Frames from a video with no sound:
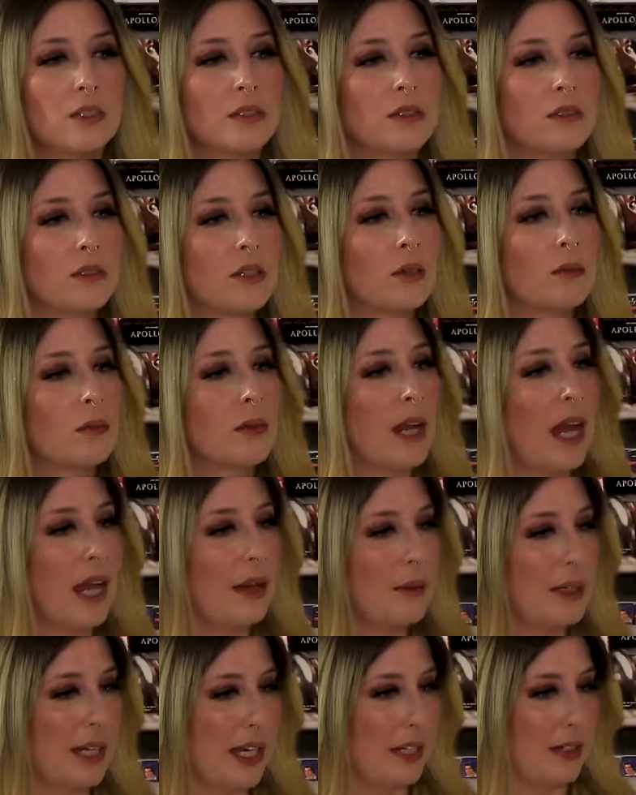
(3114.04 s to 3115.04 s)
So what I
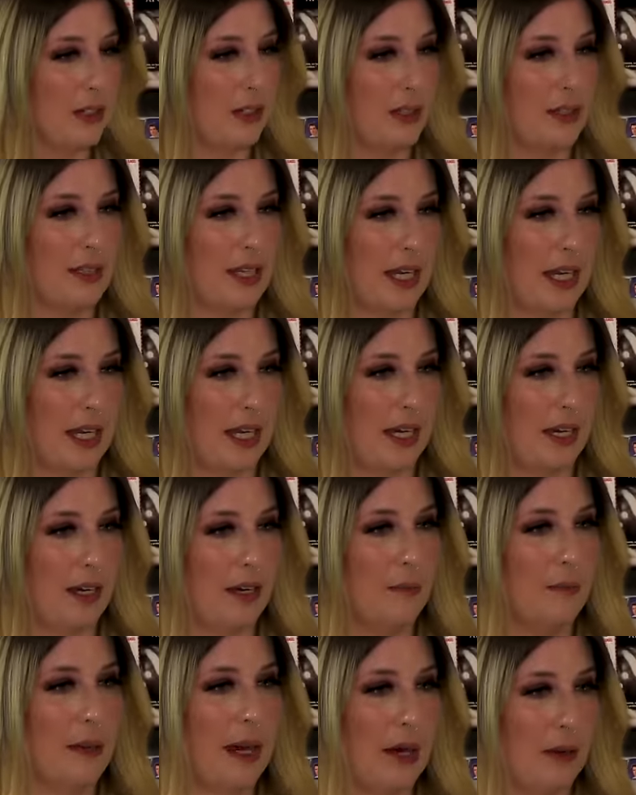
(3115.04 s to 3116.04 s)
would actually say
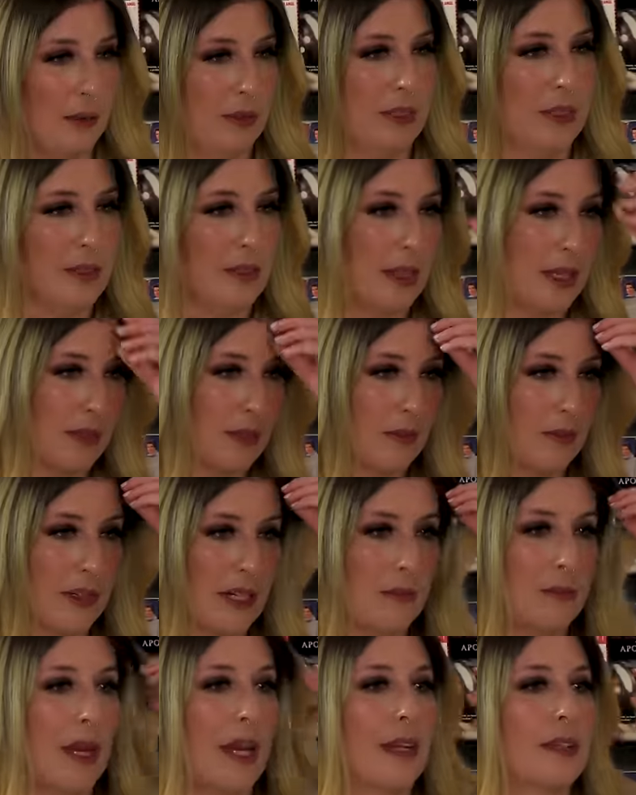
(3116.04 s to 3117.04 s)
about this as a
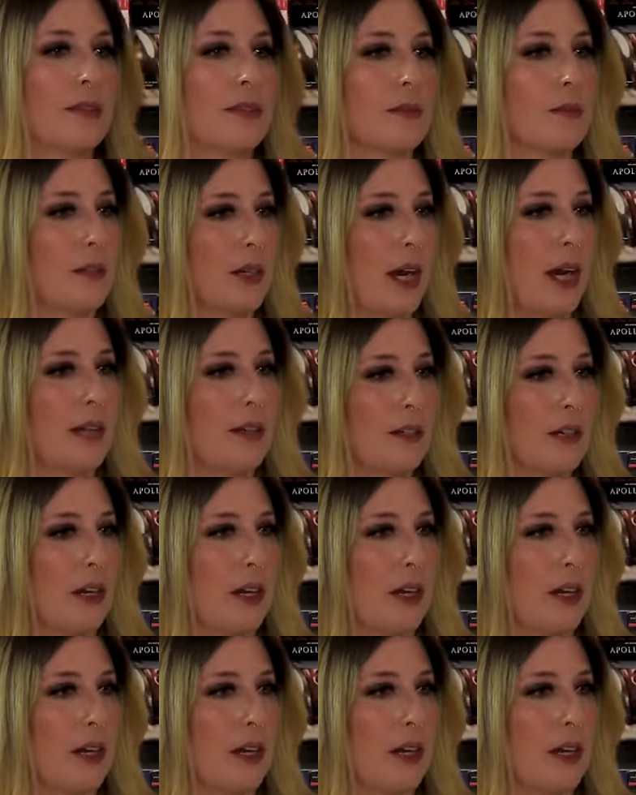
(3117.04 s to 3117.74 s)
remake, since we're kind of